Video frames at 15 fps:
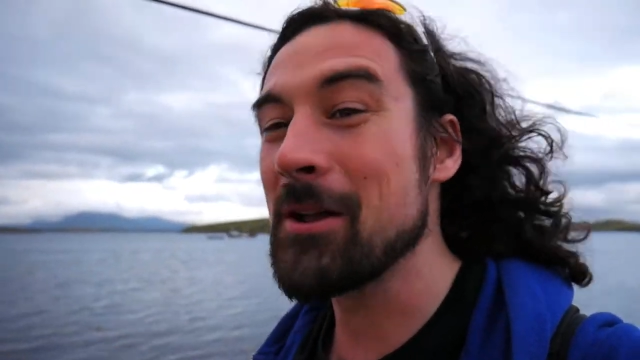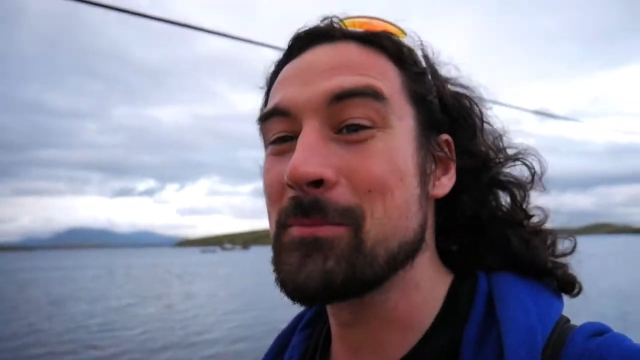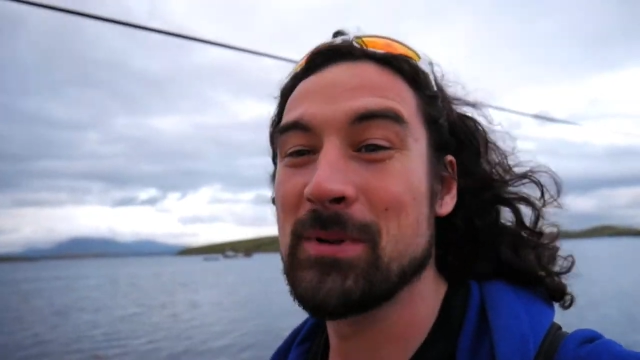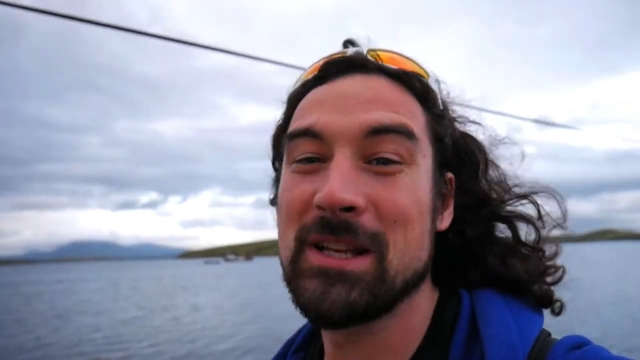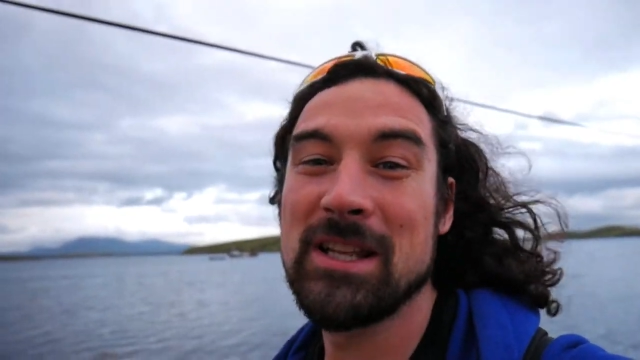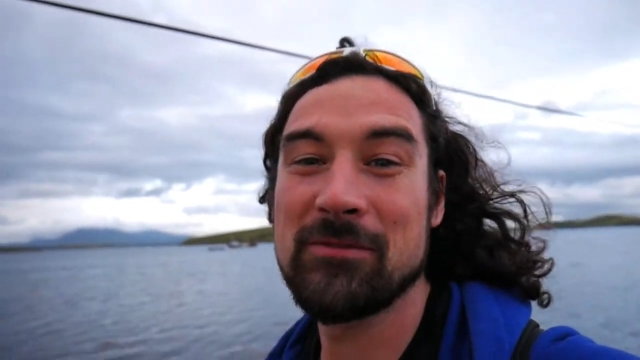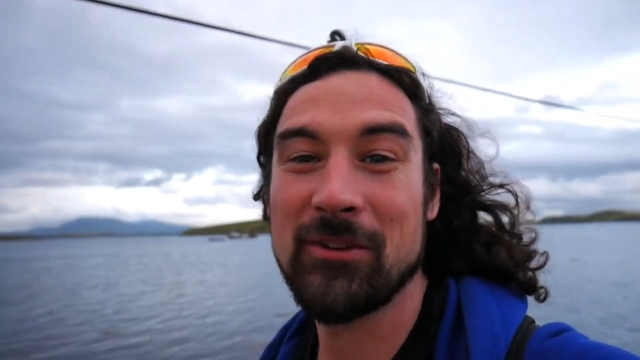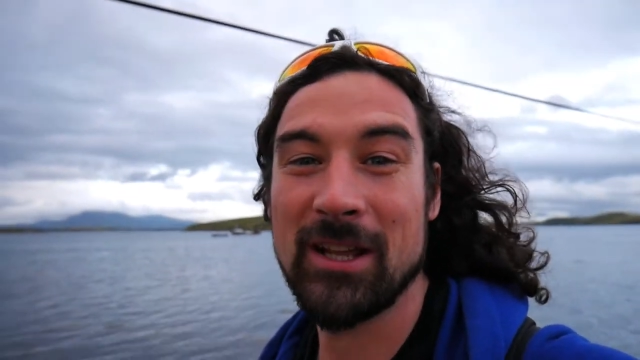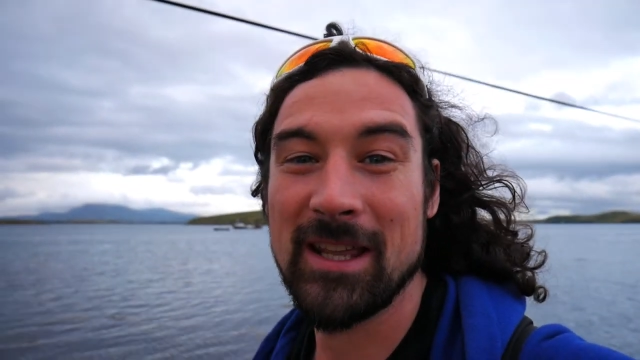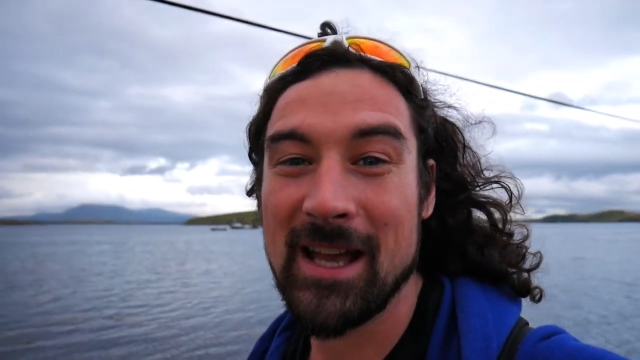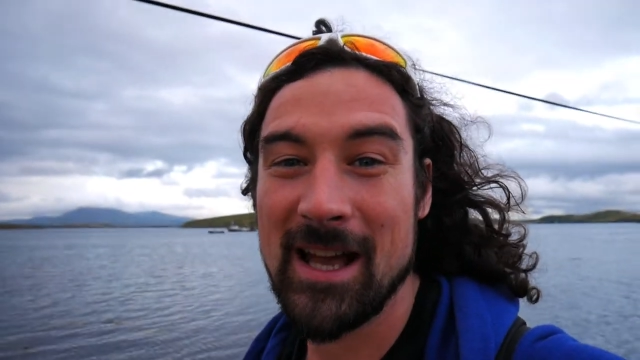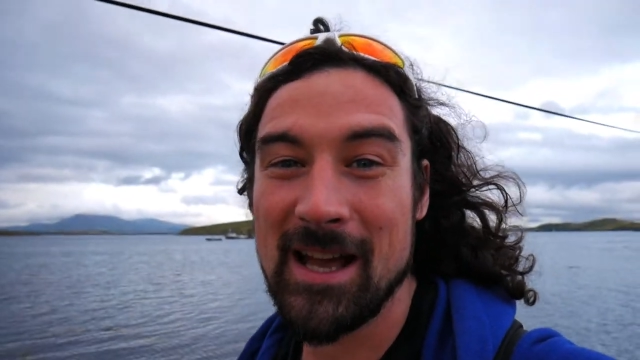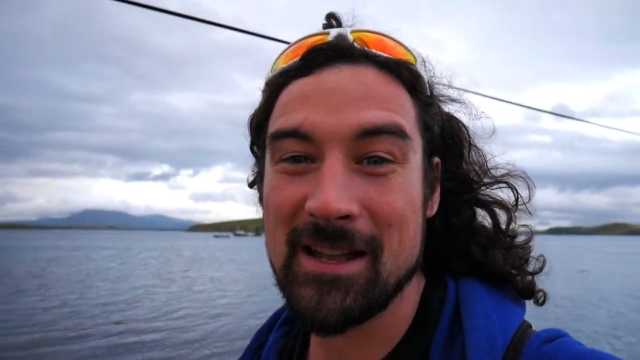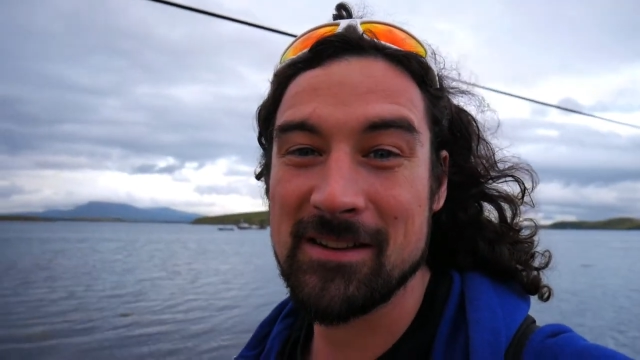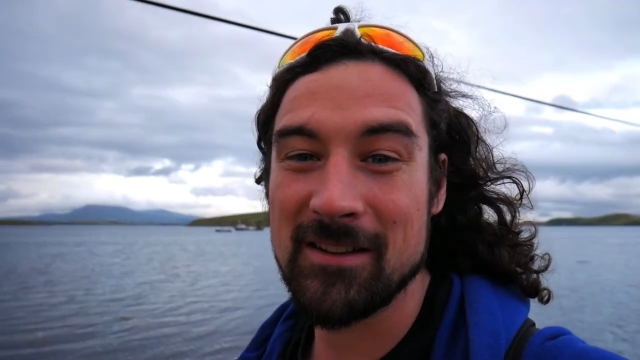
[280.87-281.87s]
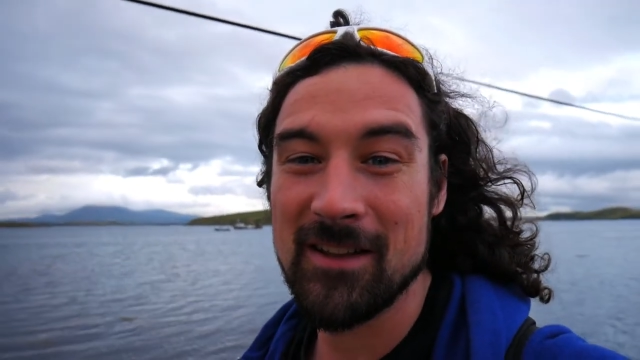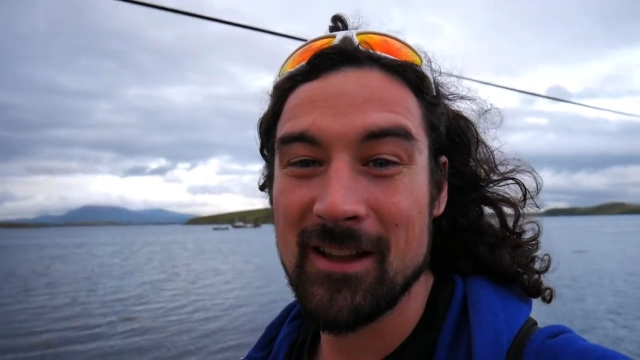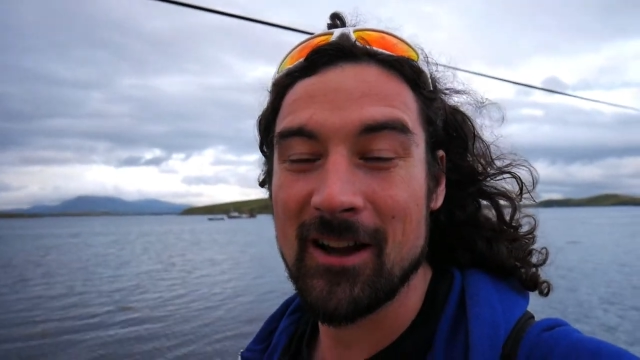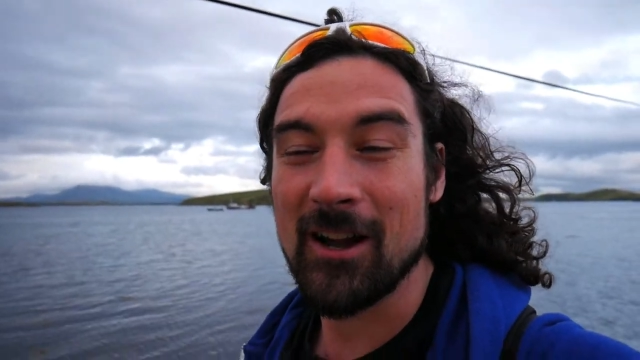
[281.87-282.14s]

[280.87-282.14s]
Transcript: believe I can,